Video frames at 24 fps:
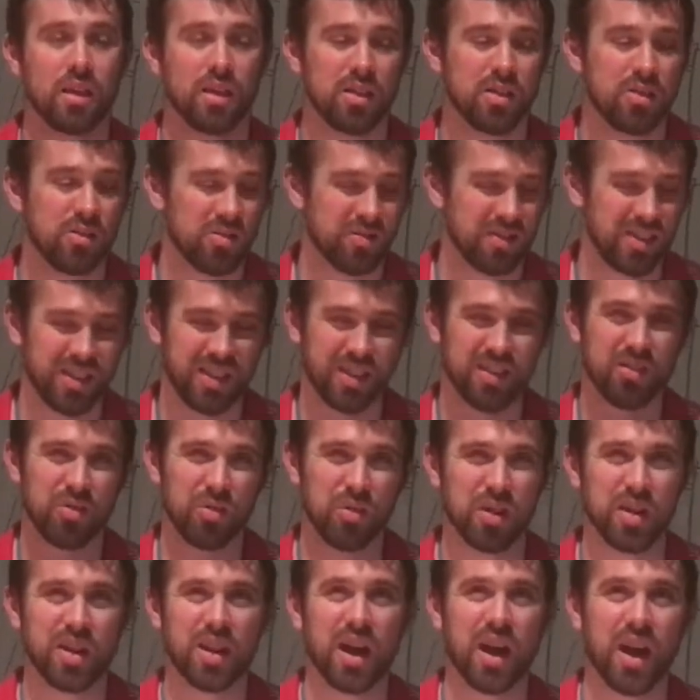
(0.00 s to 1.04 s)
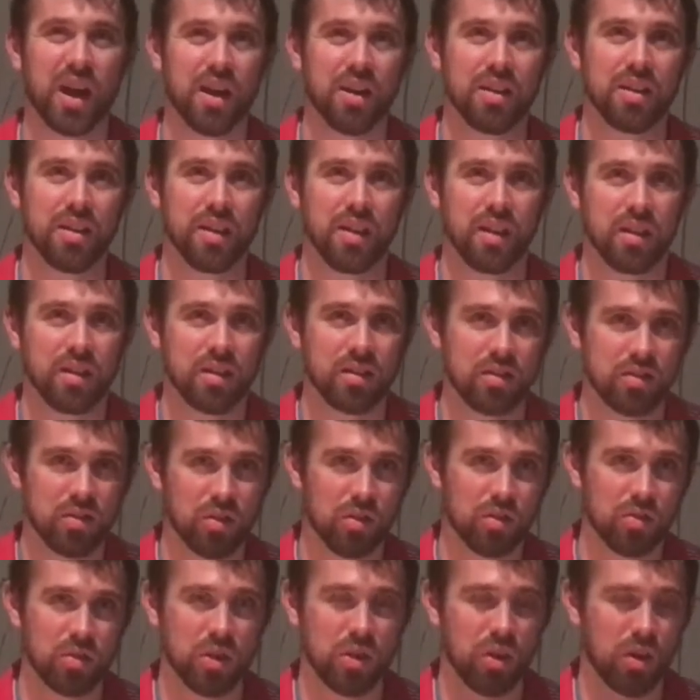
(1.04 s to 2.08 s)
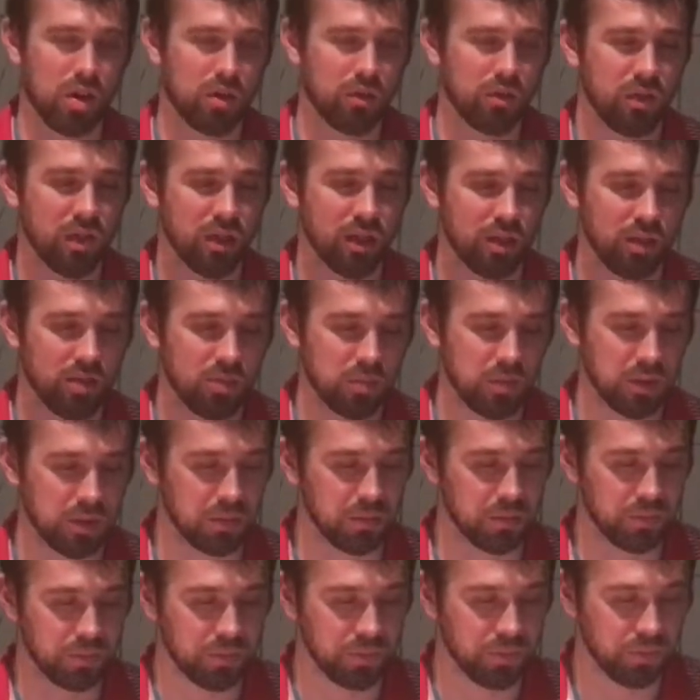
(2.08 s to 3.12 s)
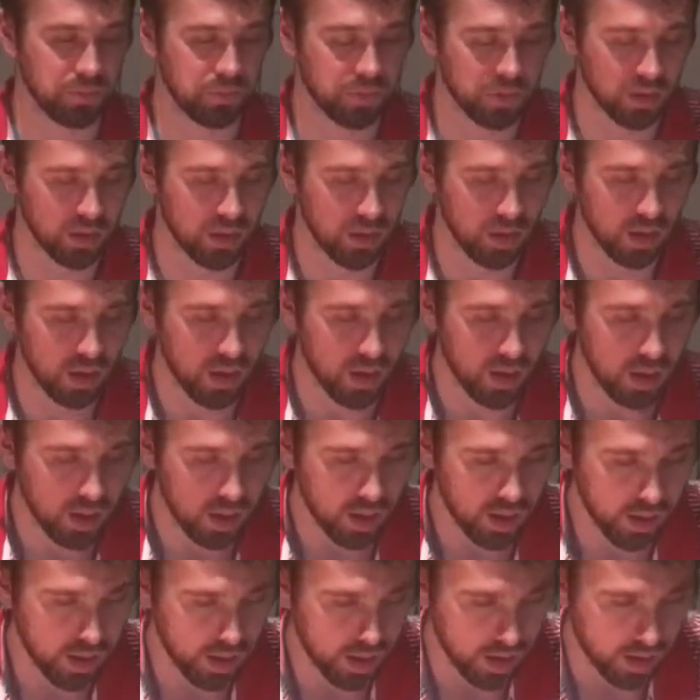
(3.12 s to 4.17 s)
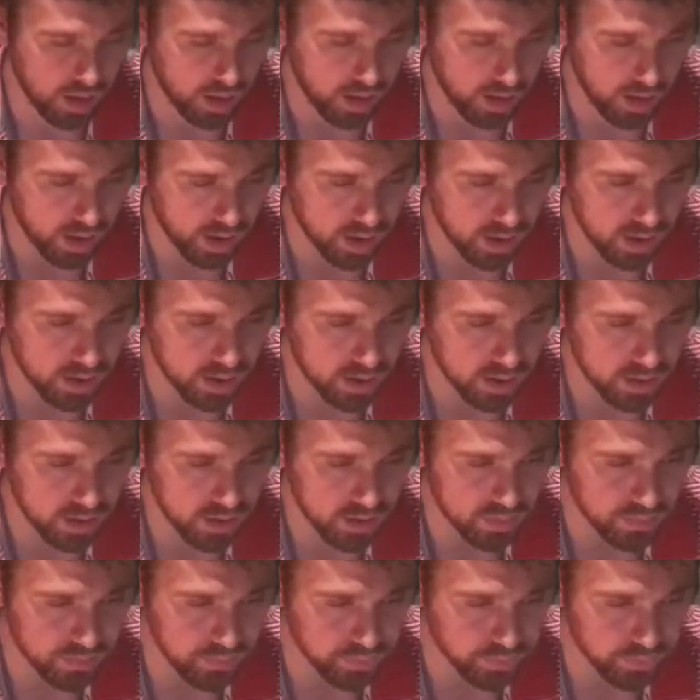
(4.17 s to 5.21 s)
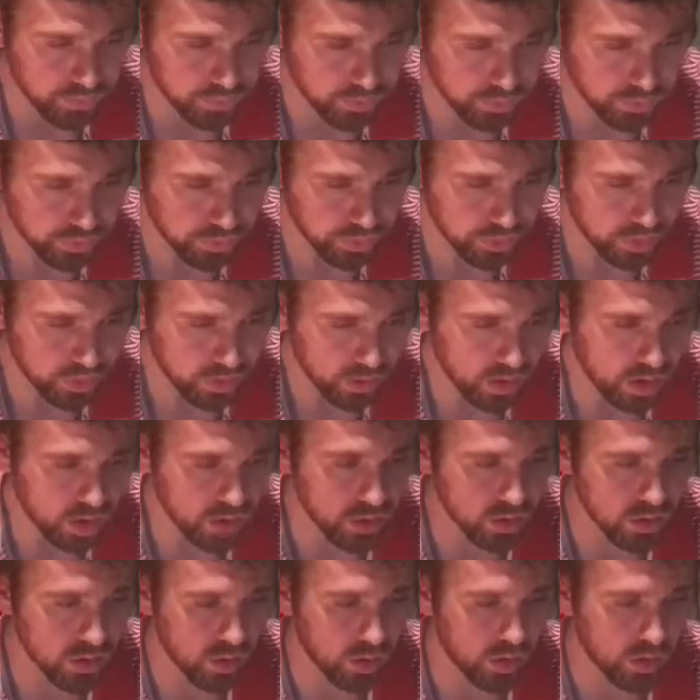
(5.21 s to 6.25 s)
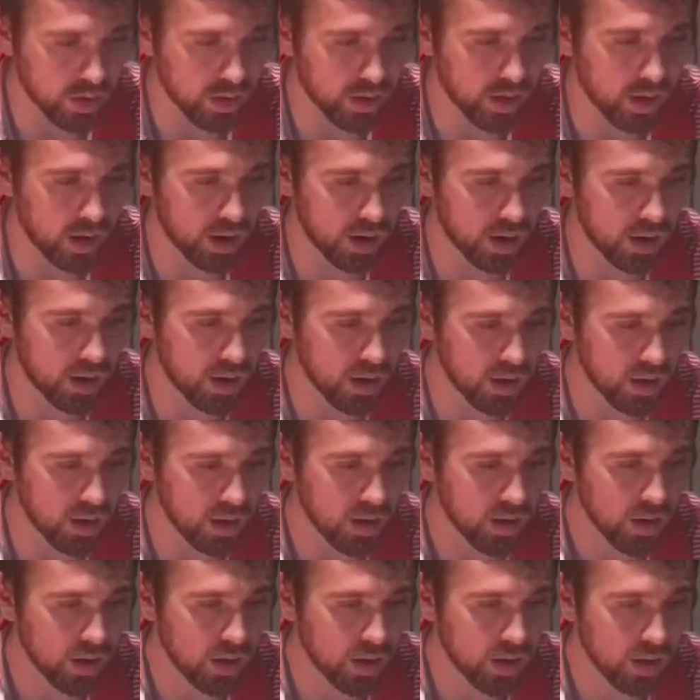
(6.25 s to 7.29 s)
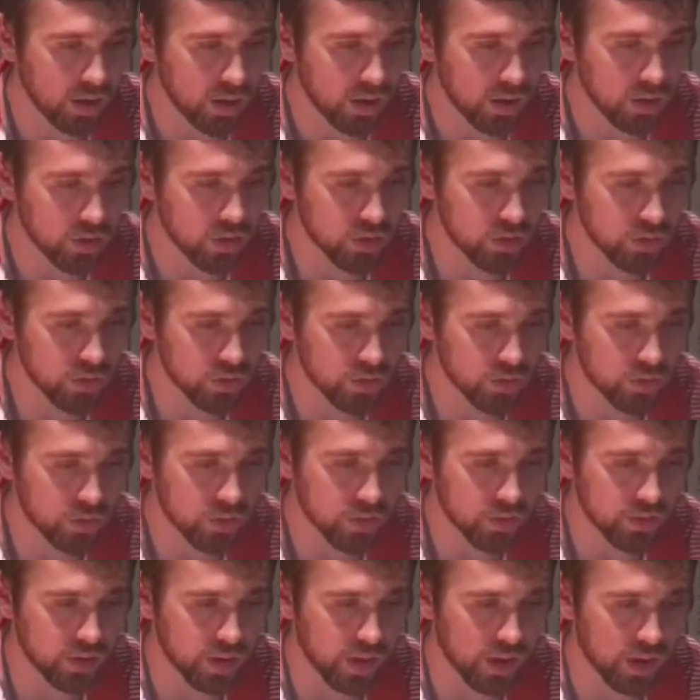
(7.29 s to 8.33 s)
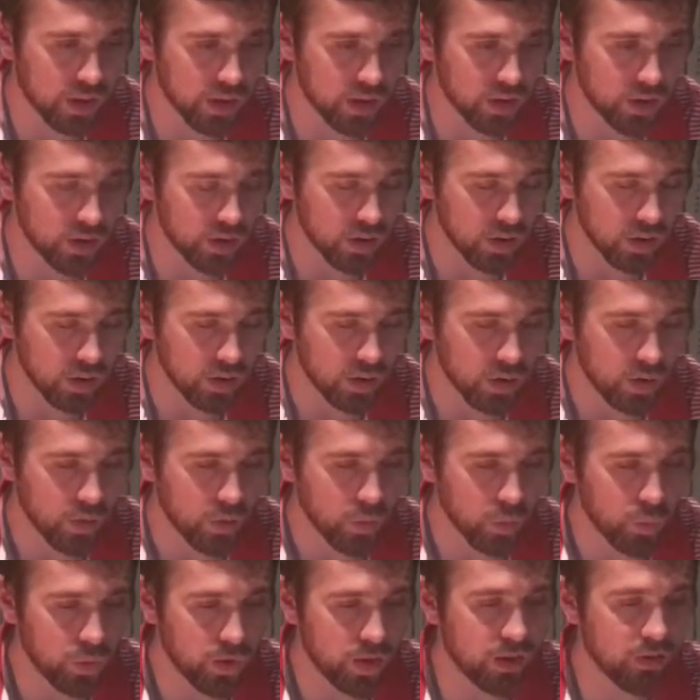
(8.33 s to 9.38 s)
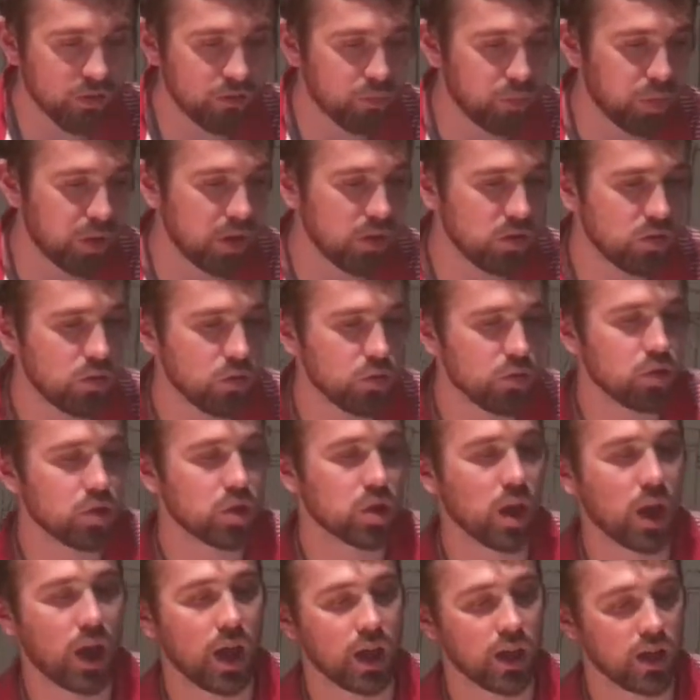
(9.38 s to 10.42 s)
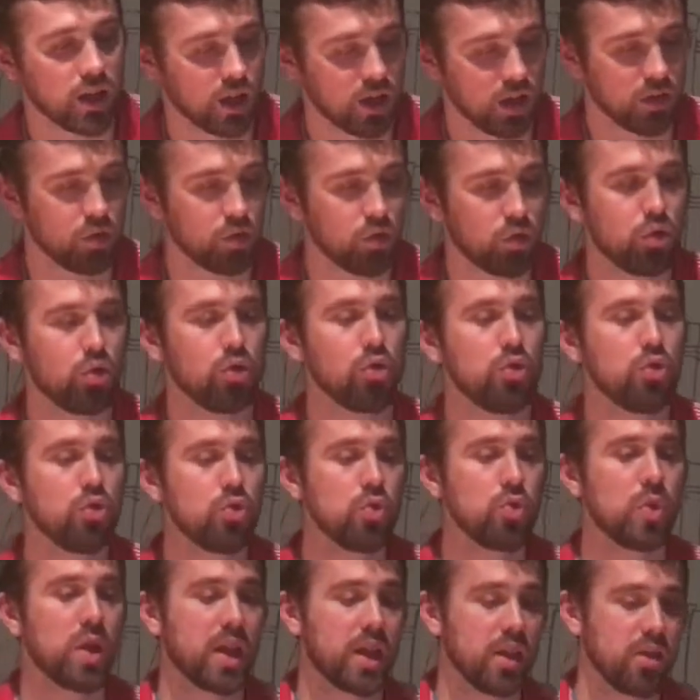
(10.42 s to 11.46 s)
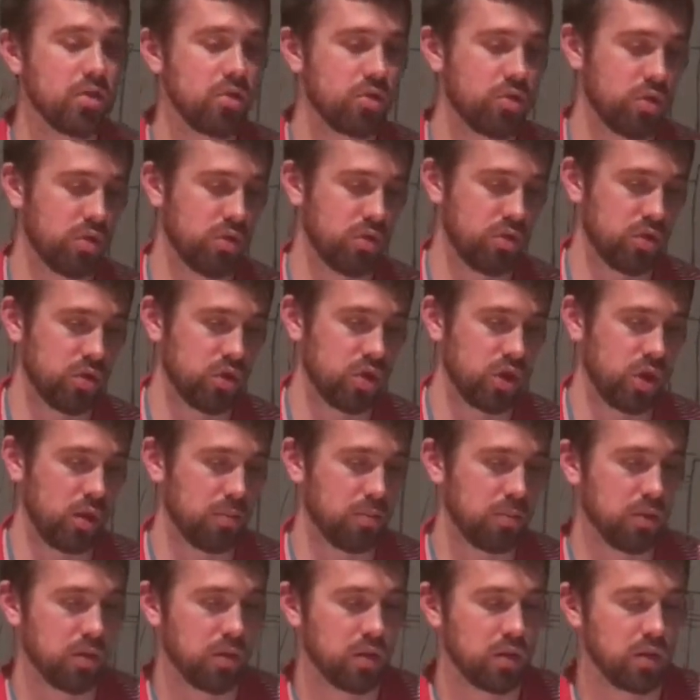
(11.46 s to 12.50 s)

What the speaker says: You don't need the word on there, it throws it off a little bit. And Laura, you said, we have been to China to internship.